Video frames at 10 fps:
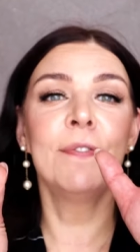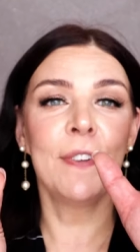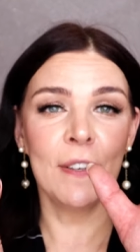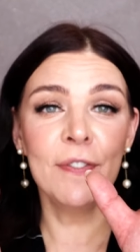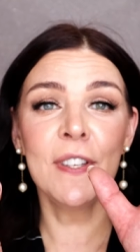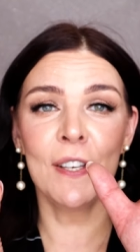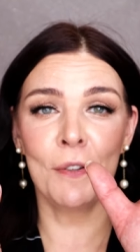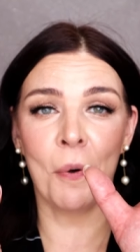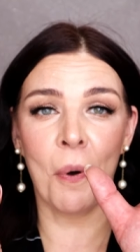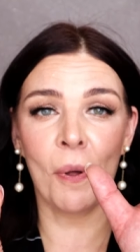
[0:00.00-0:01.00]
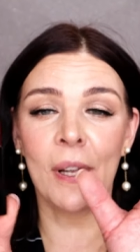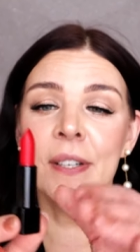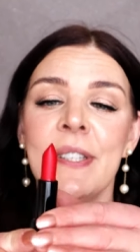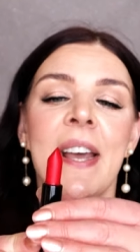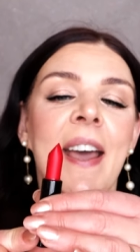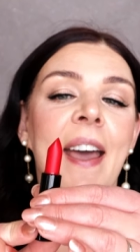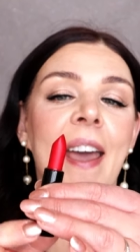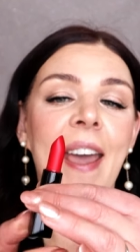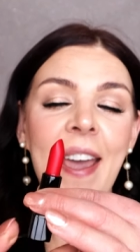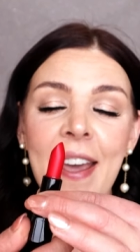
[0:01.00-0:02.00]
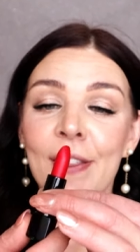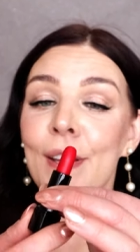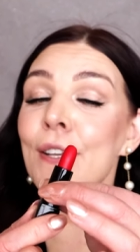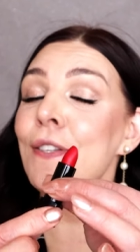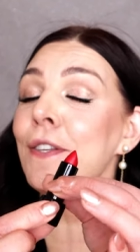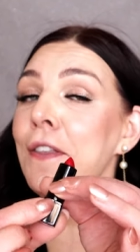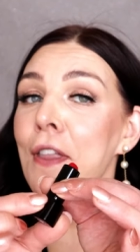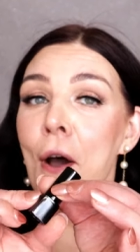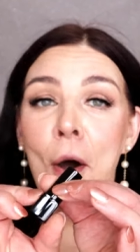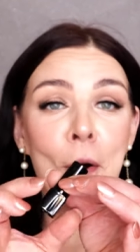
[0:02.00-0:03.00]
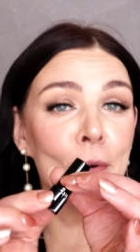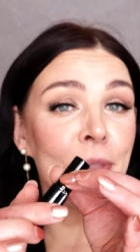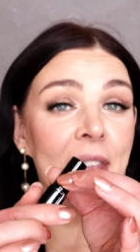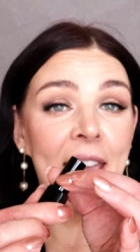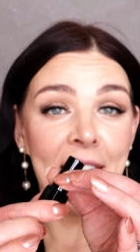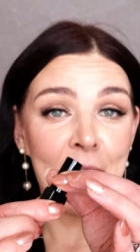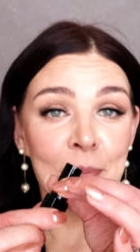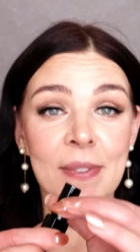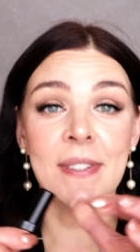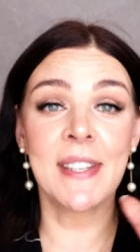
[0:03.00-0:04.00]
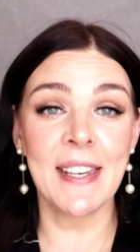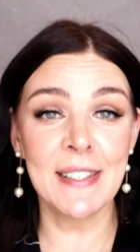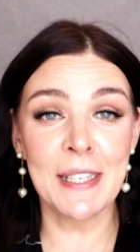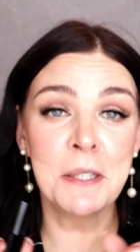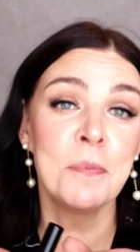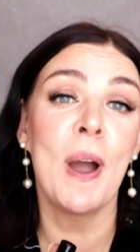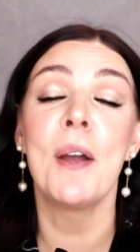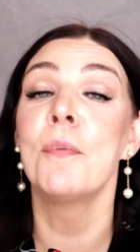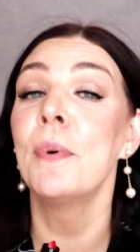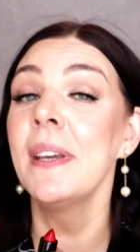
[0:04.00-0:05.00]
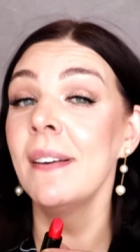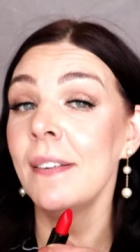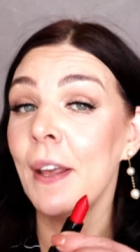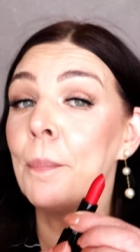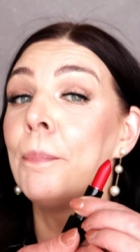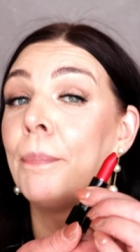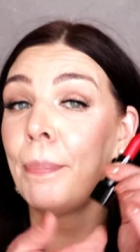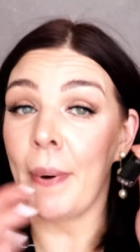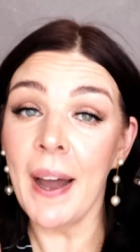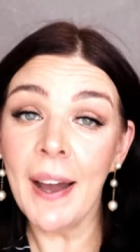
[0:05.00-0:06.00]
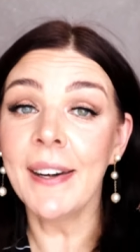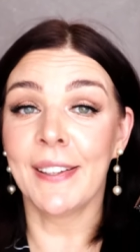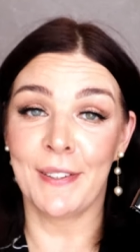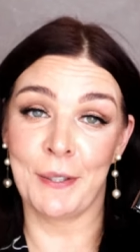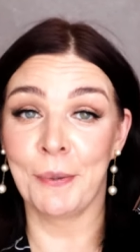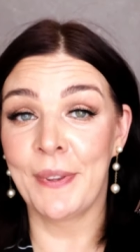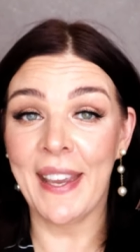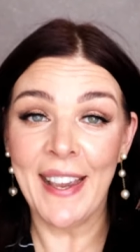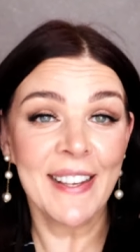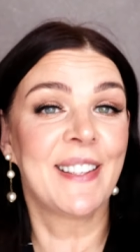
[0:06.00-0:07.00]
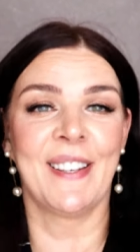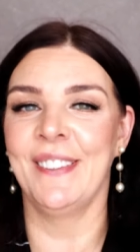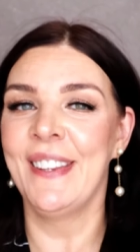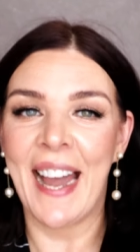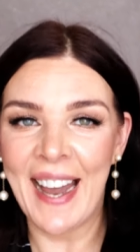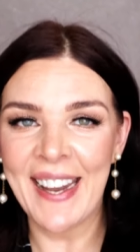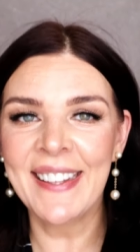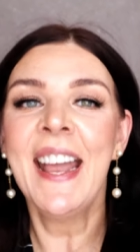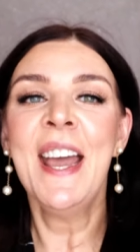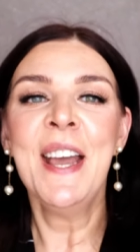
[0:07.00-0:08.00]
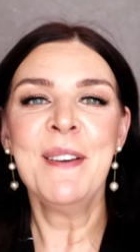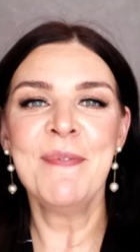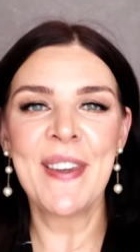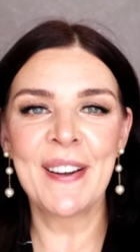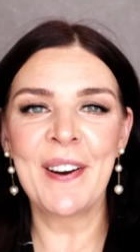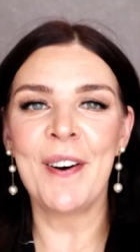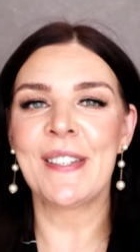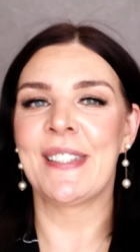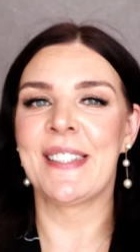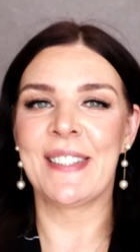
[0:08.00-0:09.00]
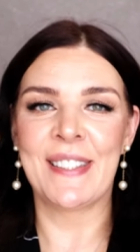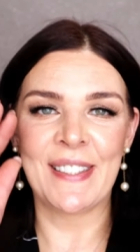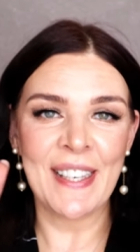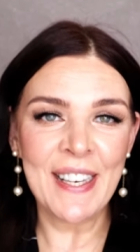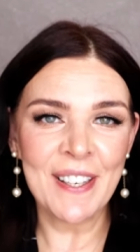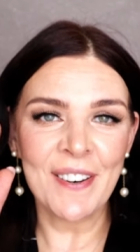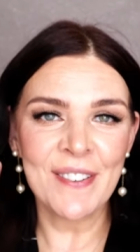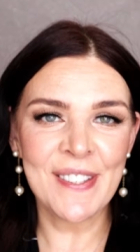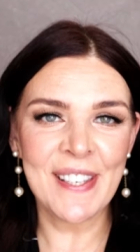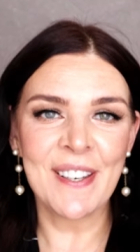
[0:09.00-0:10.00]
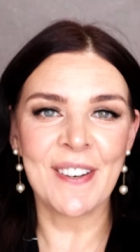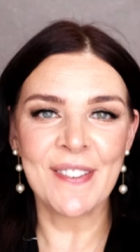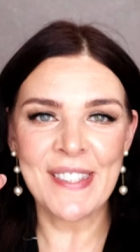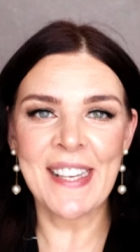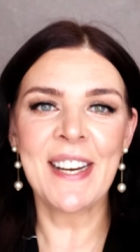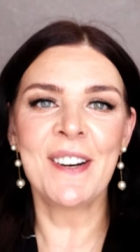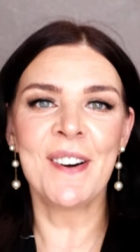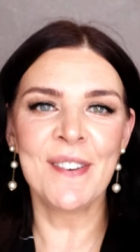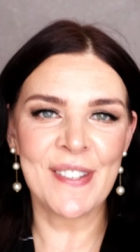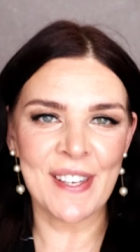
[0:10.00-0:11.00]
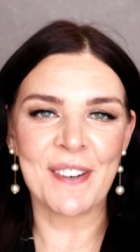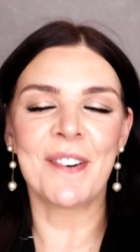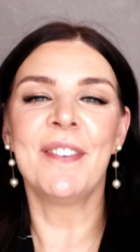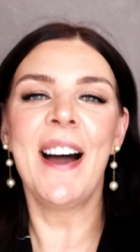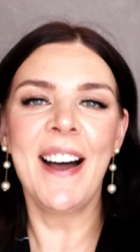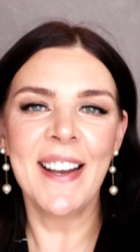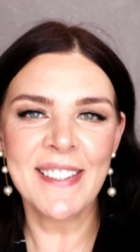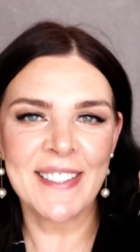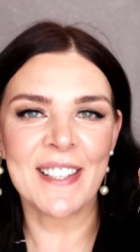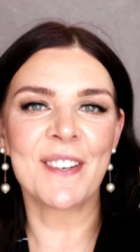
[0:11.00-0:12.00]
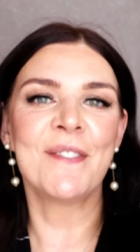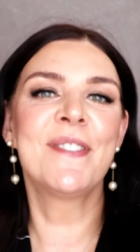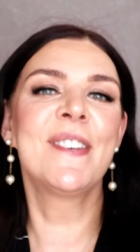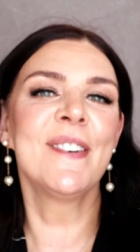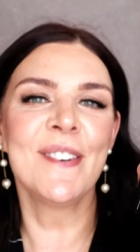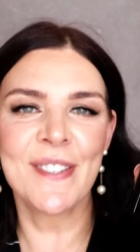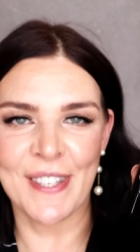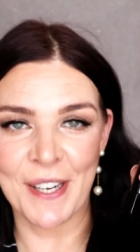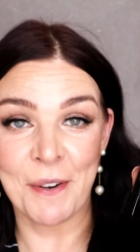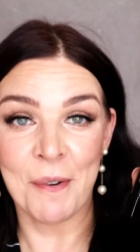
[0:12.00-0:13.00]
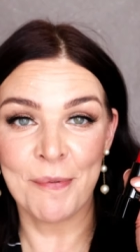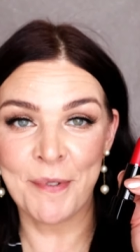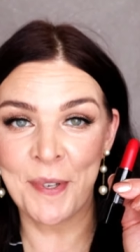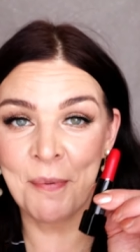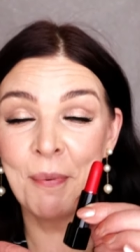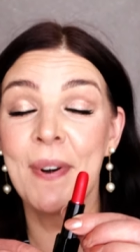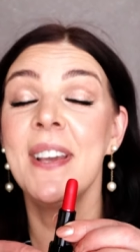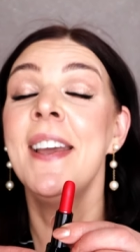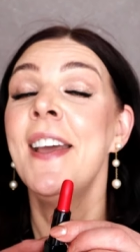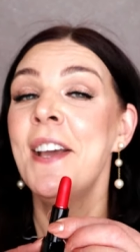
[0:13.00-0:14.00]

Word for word: $50 and it's no name this is why we're gonna party today tonight because it's 0, 0, 0, 0, 1, 0, 2, 0, 3.